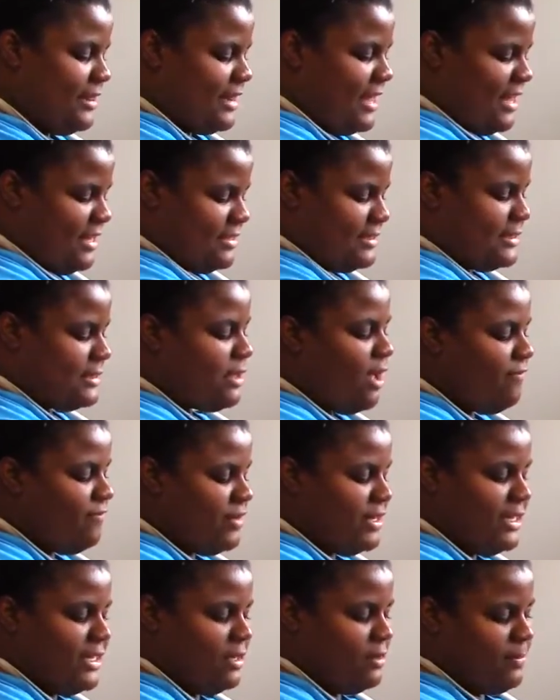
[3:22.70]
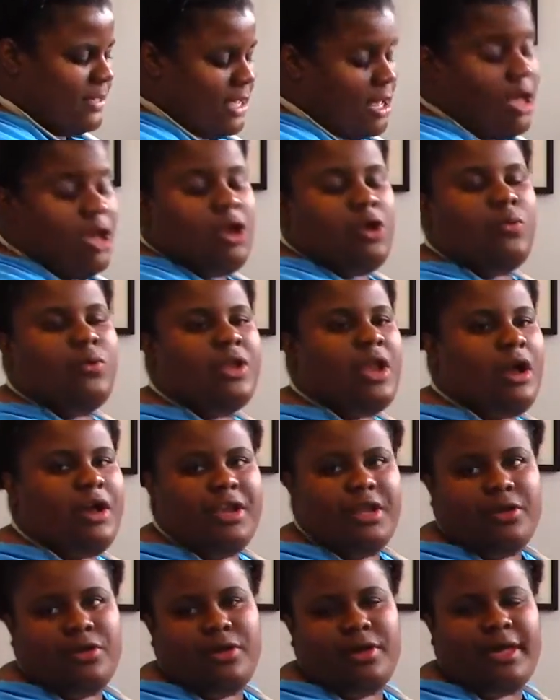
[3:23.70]
that soften a little bit. We're not
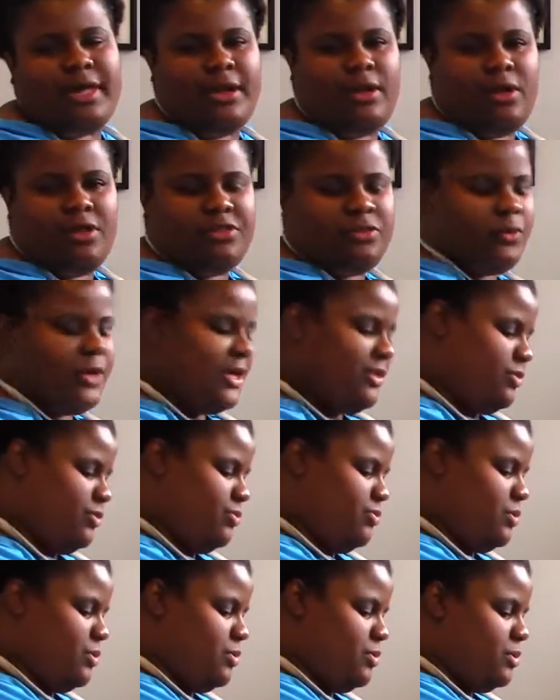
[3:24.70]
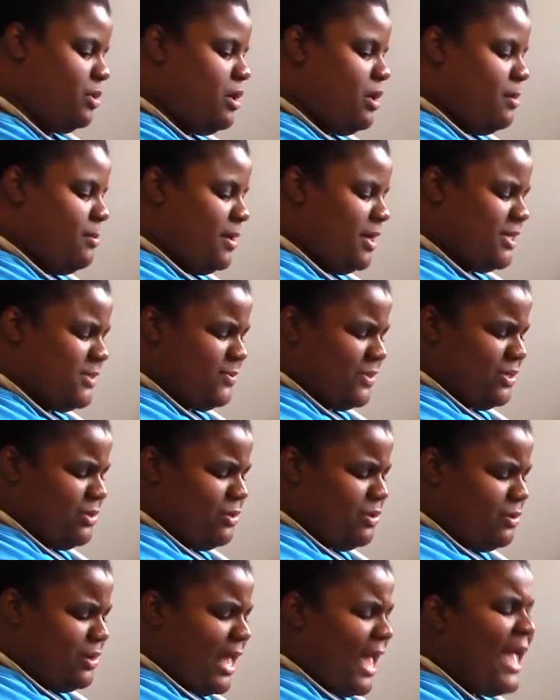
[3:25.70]
going to cook it all the way through because
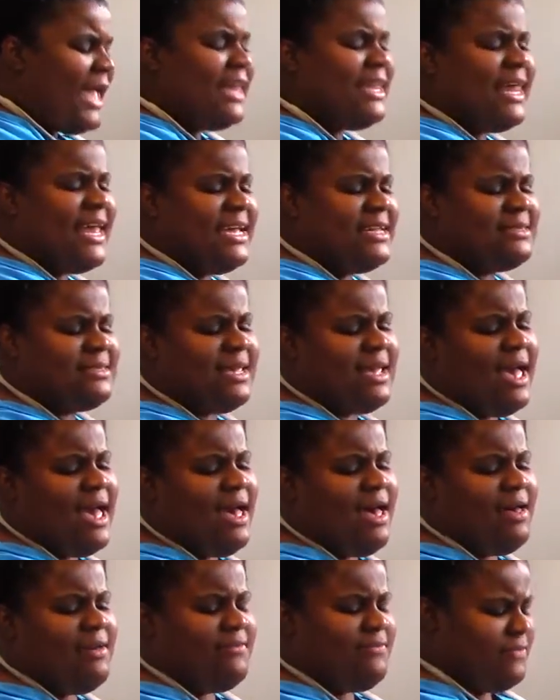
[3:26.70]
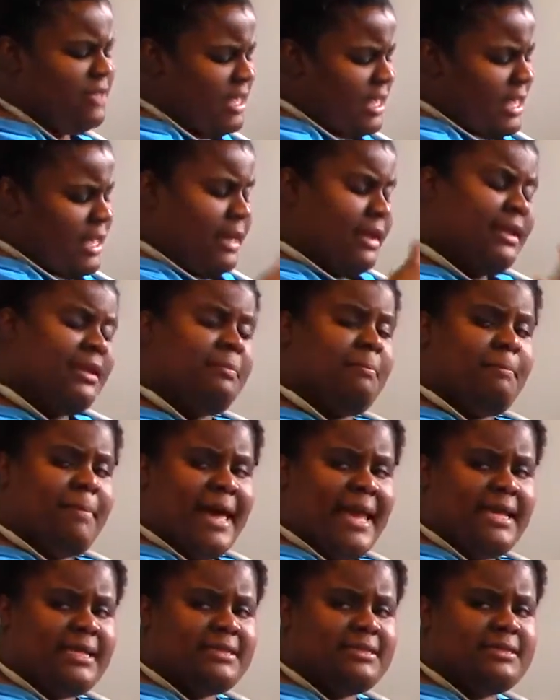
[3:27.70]
I like to have a little
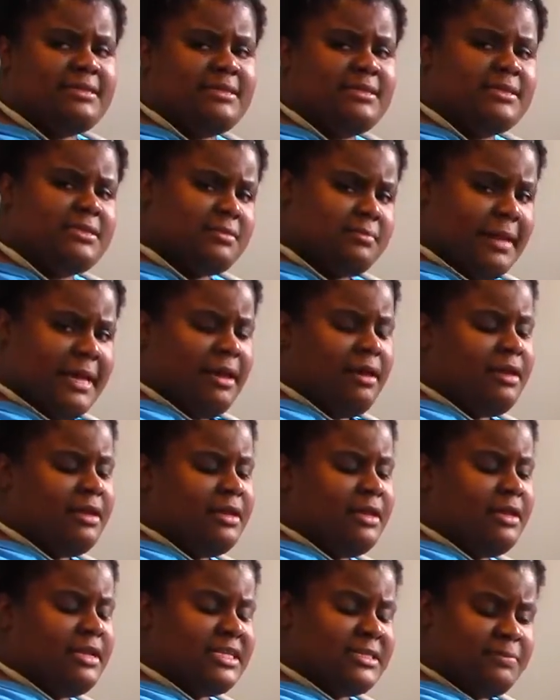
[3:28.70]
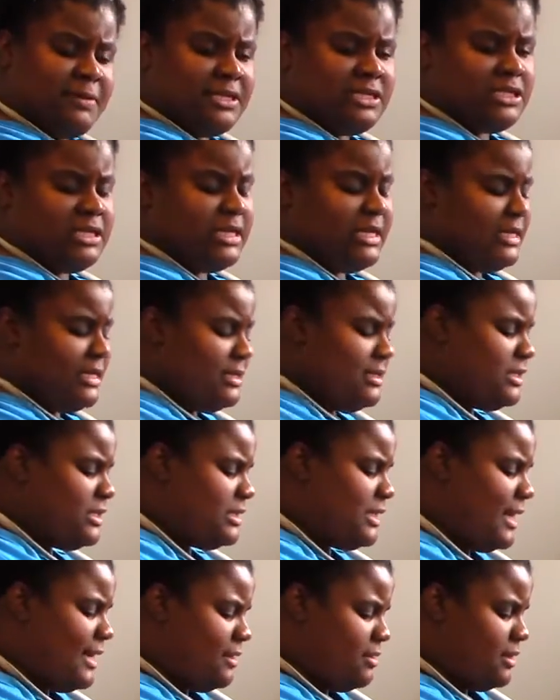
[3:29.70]
bite to my onion, especially in a dish
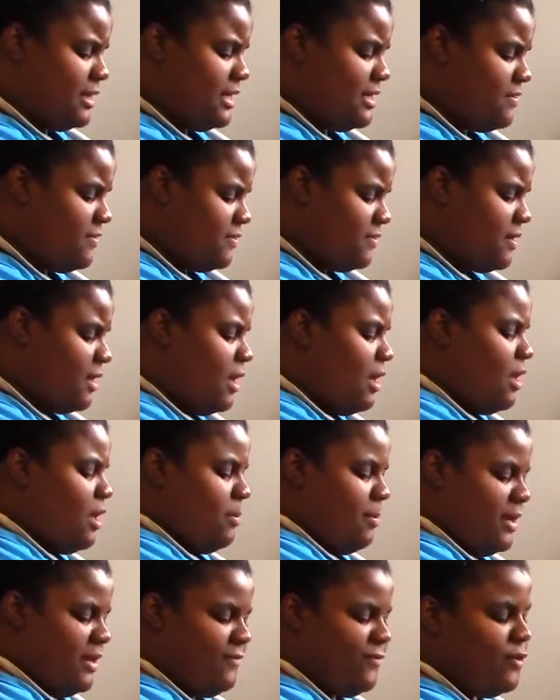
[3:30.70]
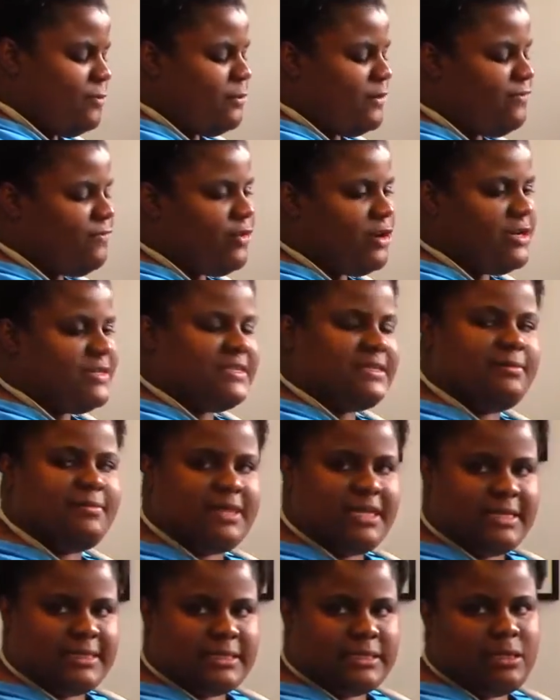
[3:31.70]
like this. But if you prefer
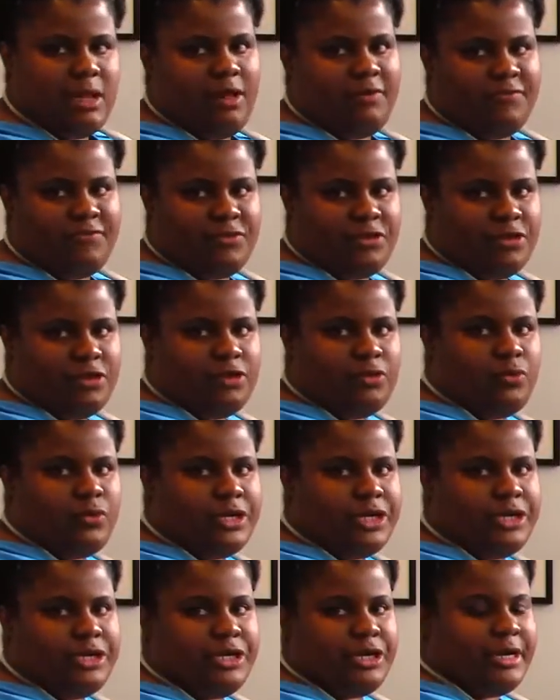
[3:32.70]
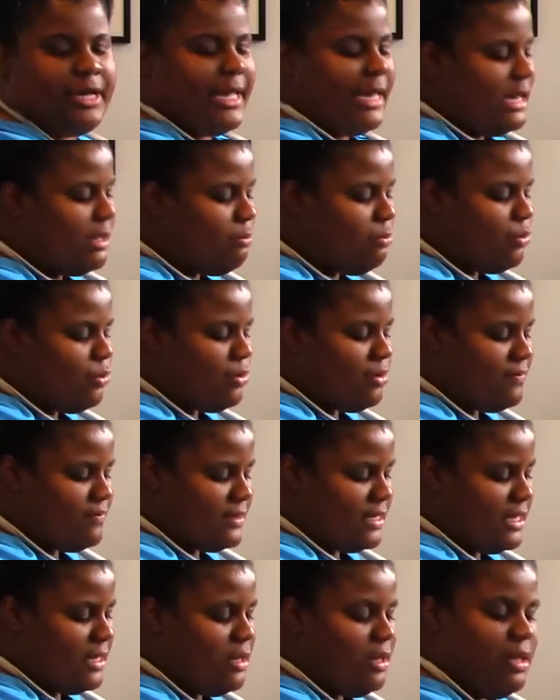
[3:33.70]
something softer where you're getting more of
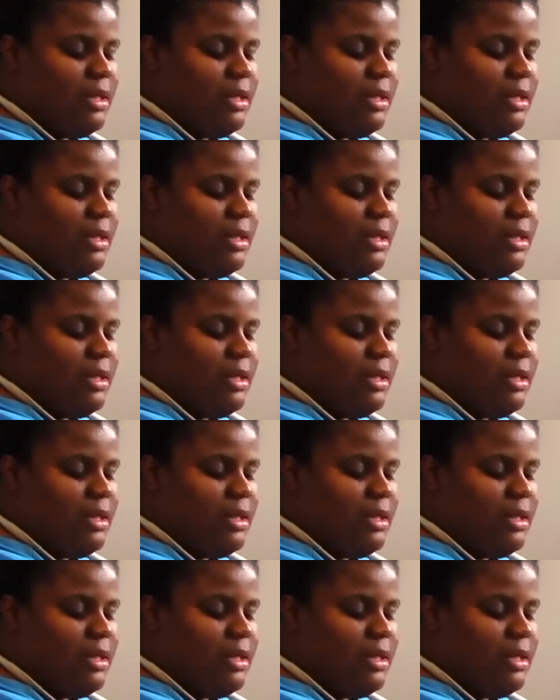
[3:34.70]
the